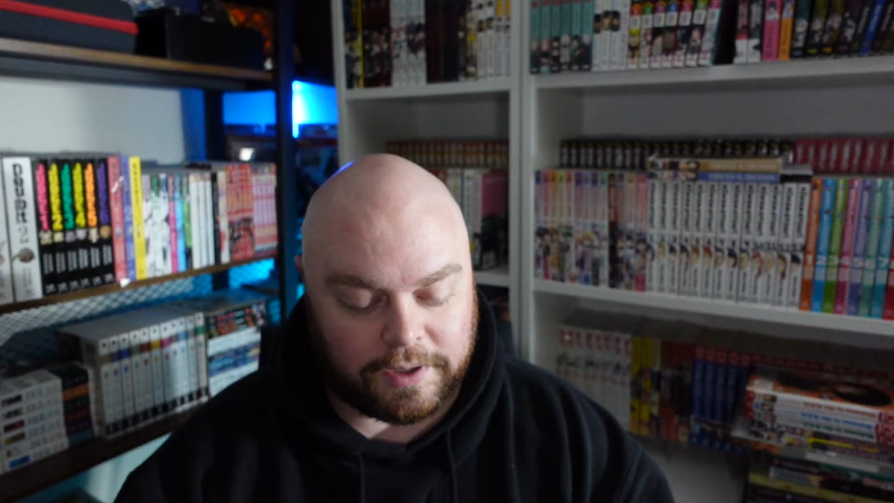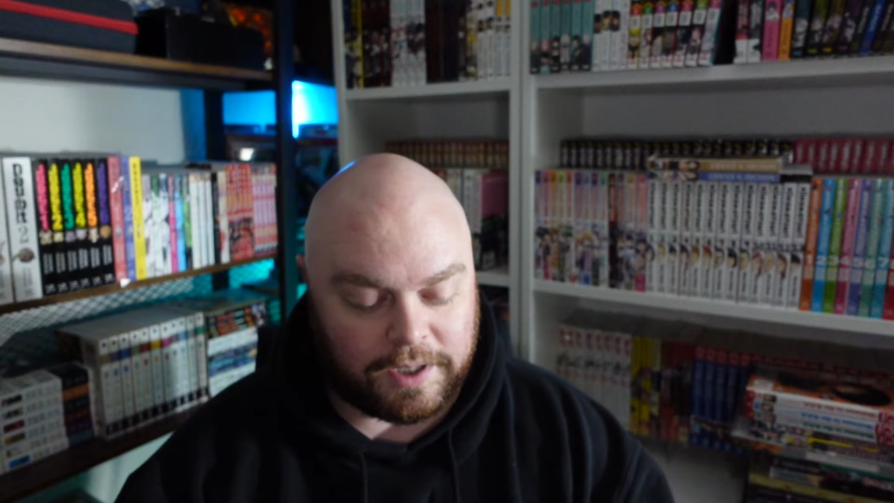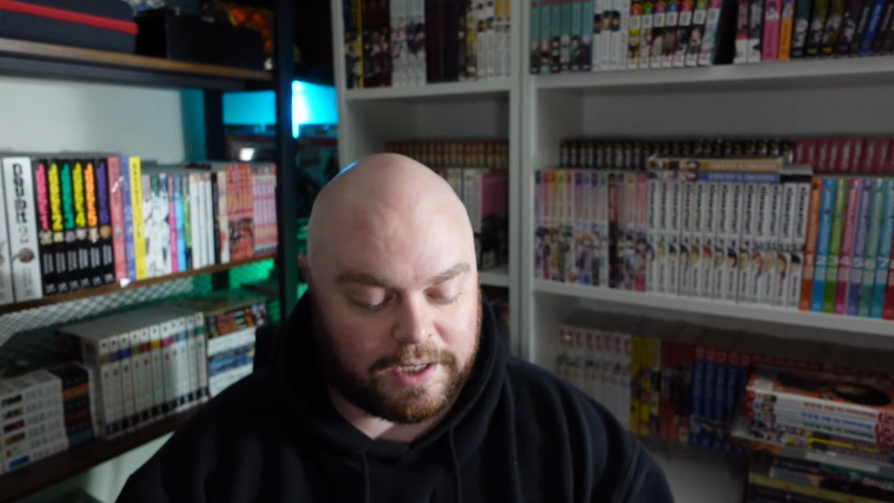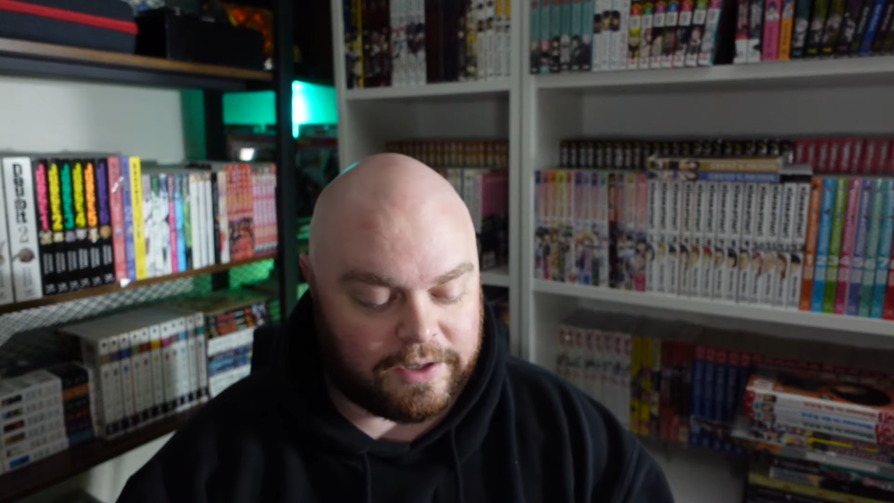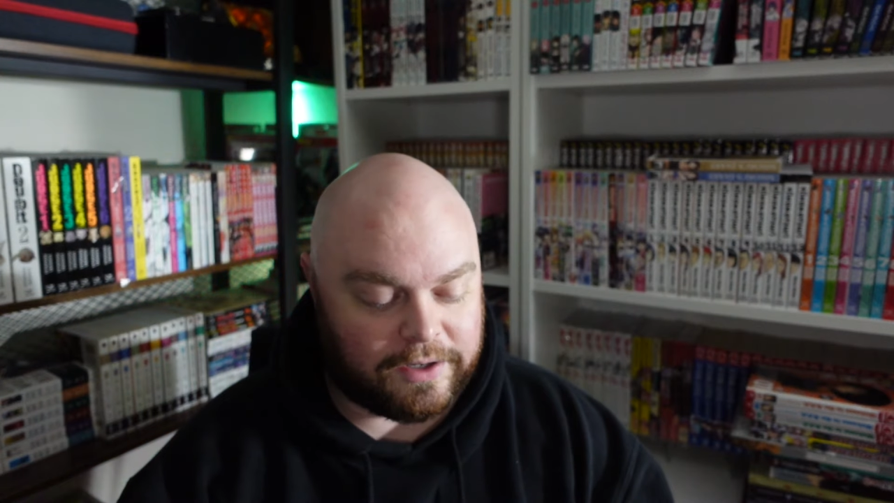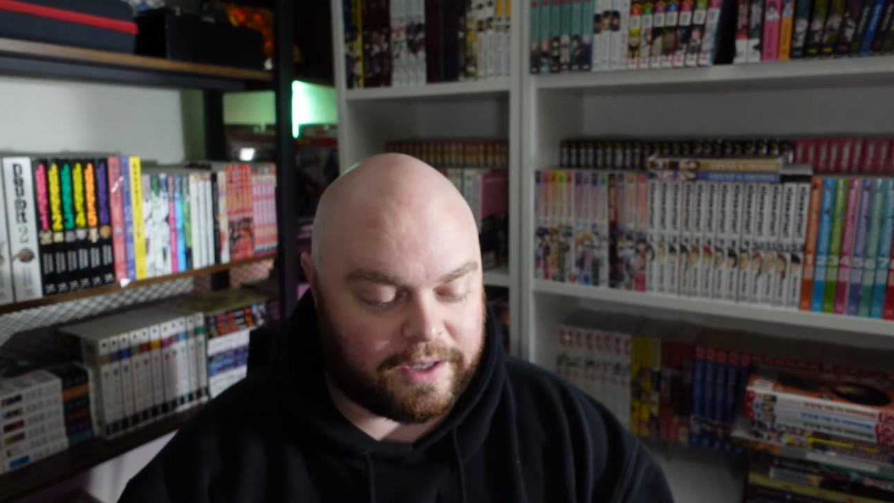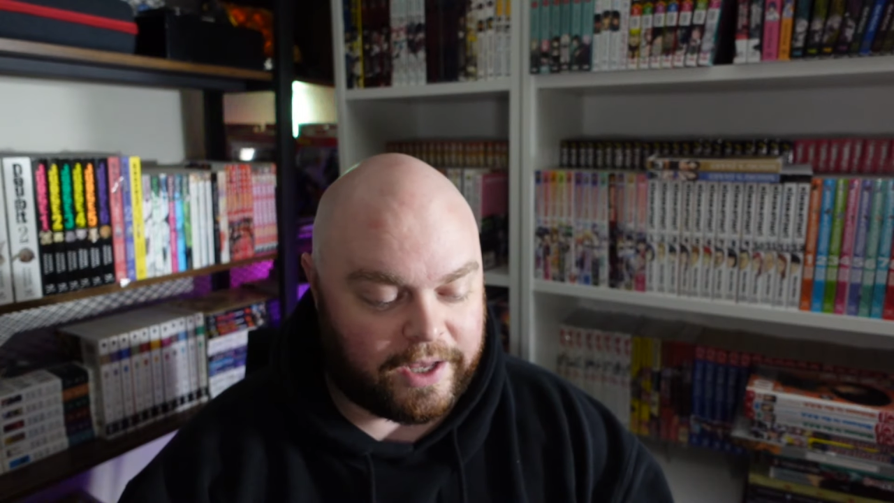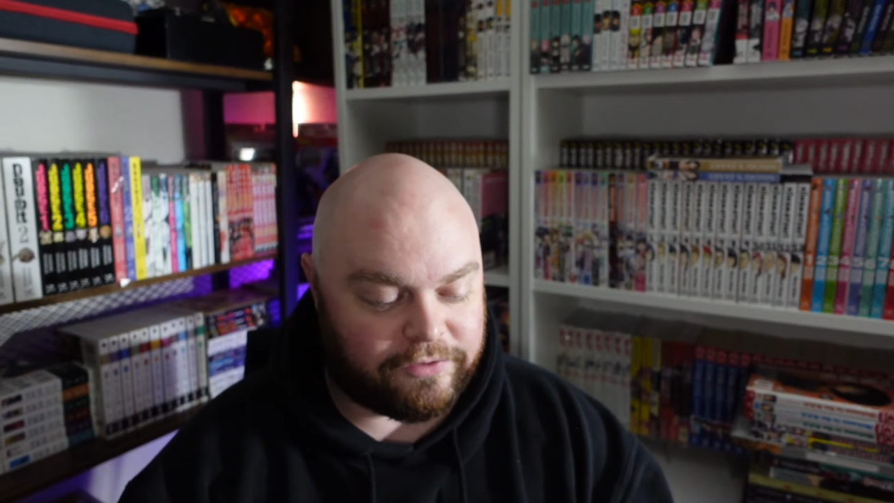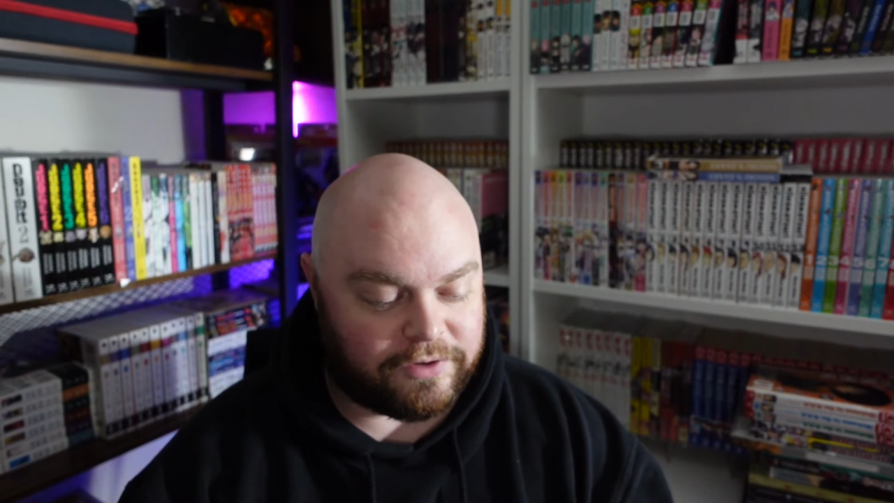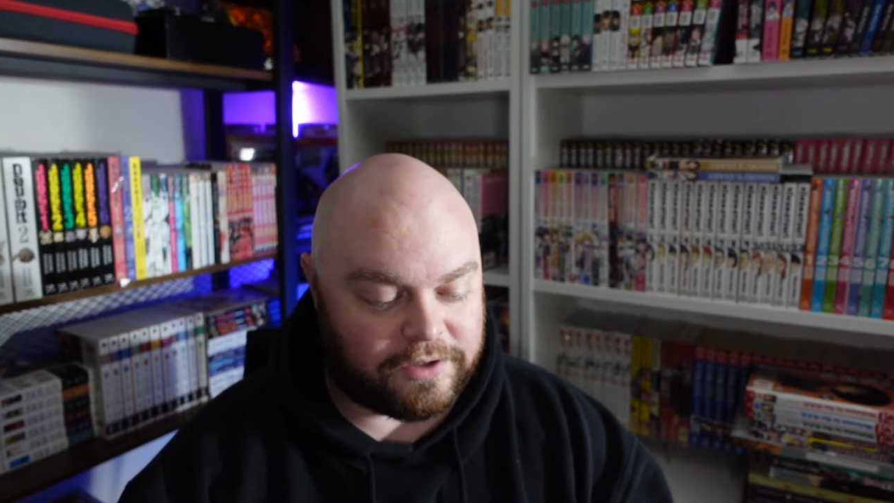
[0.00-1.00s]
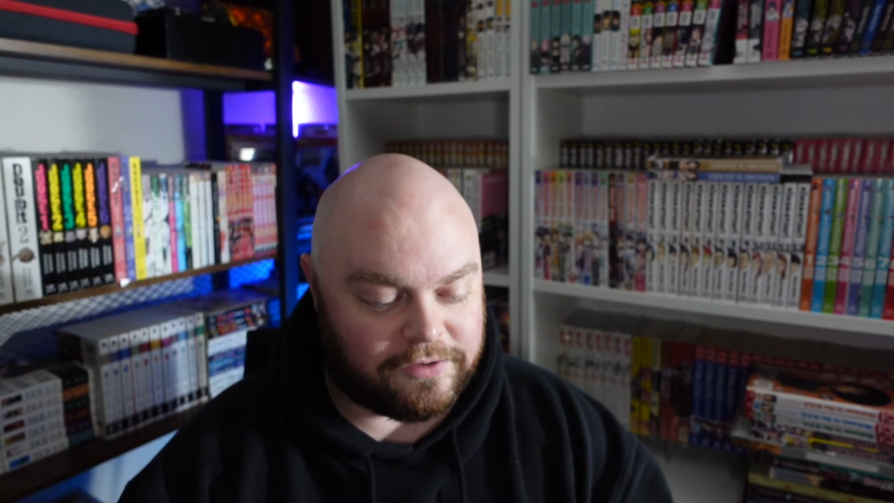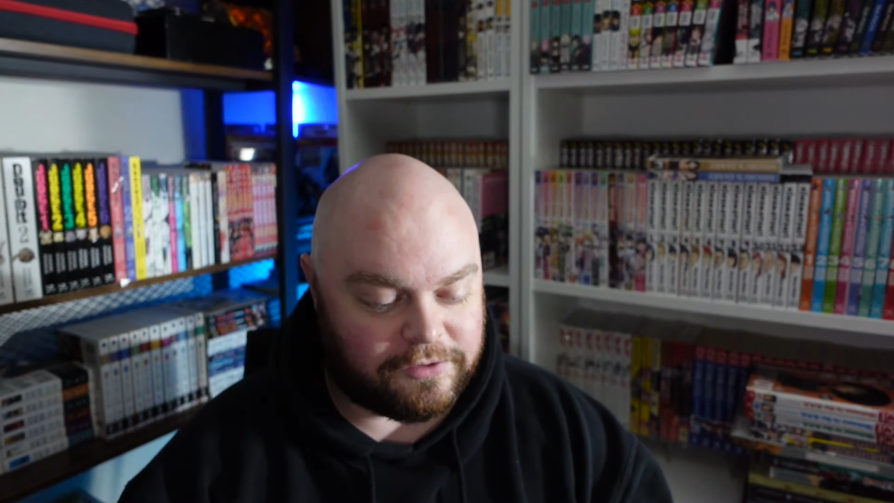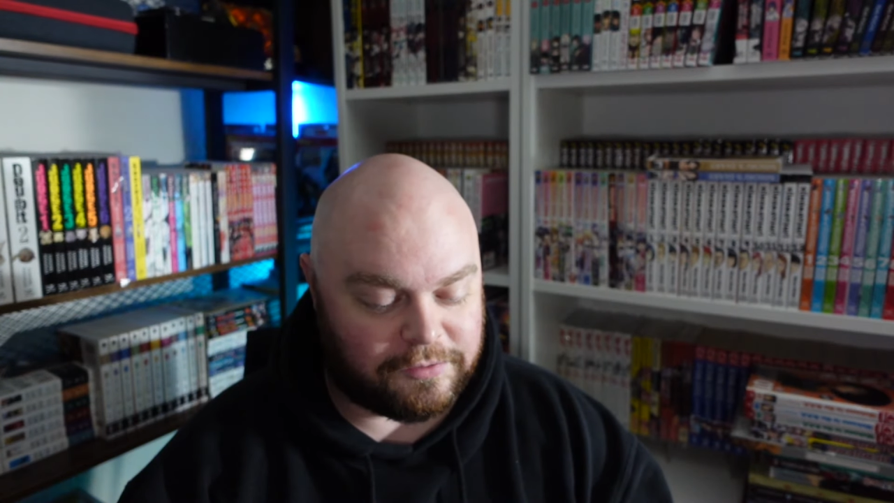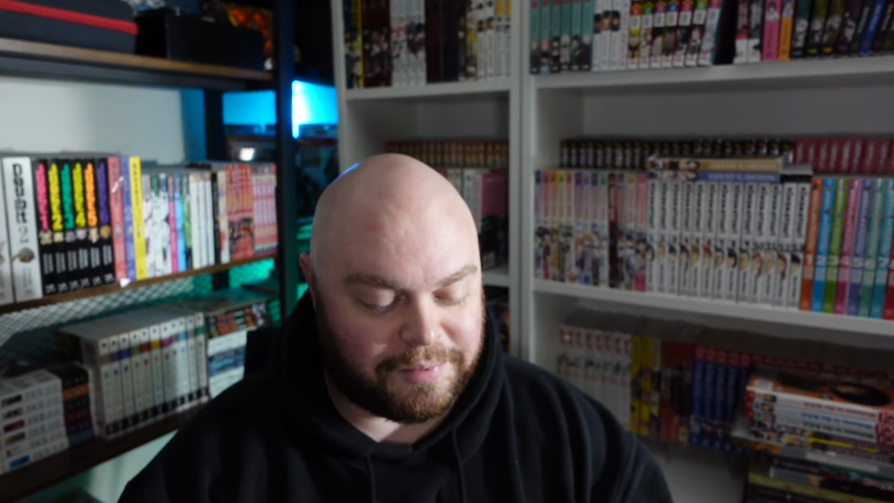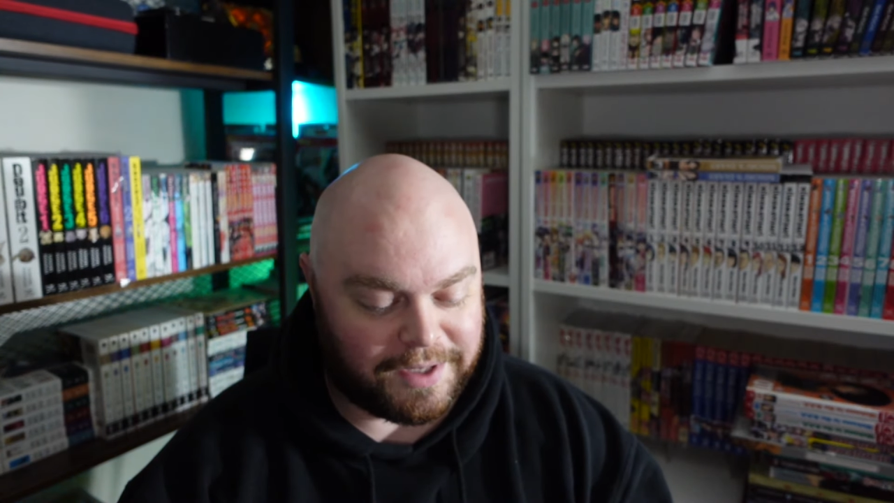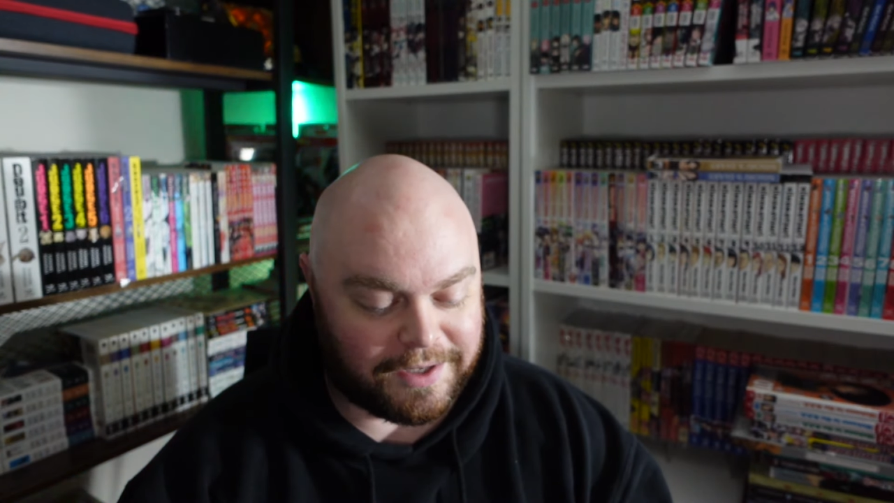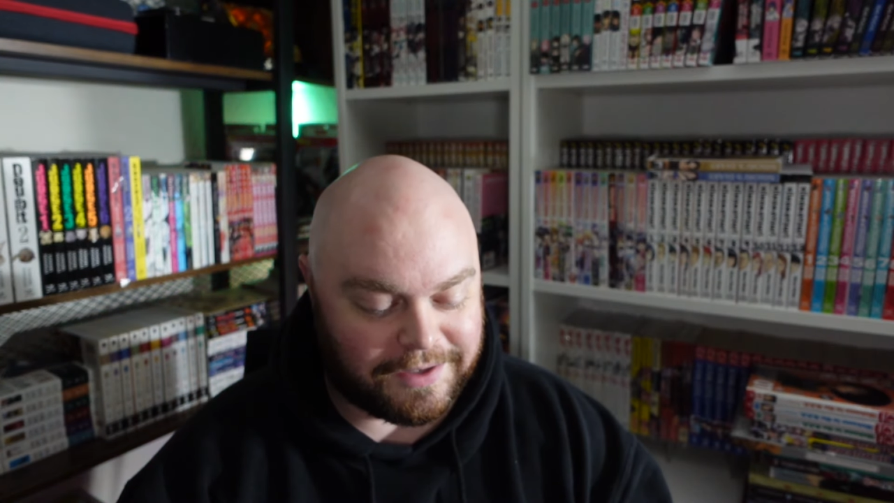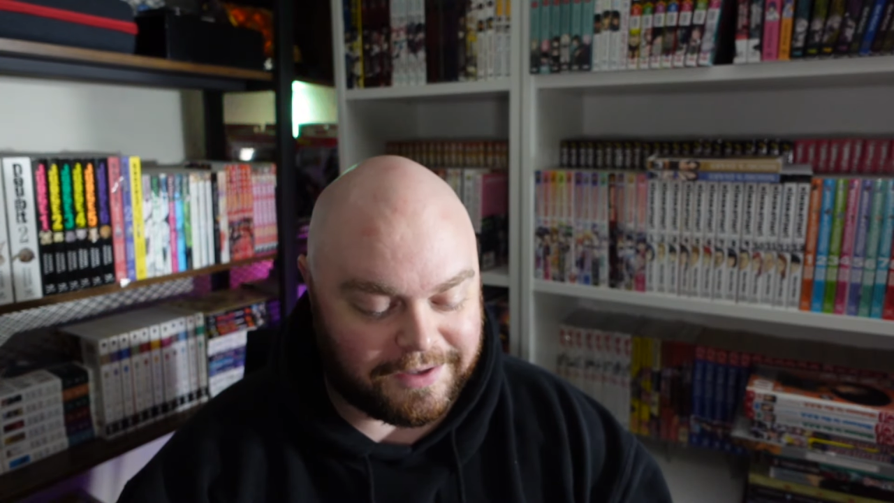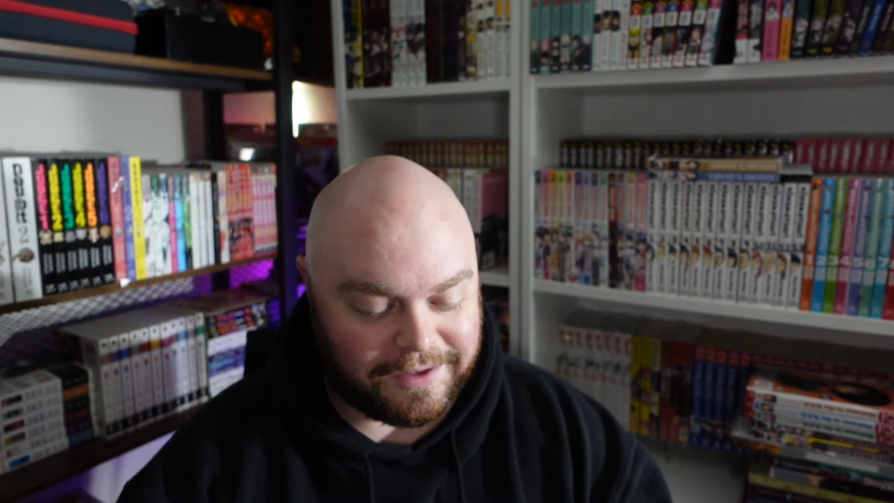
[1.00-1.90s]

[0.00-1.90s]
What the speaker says: and I didn't actually anticipate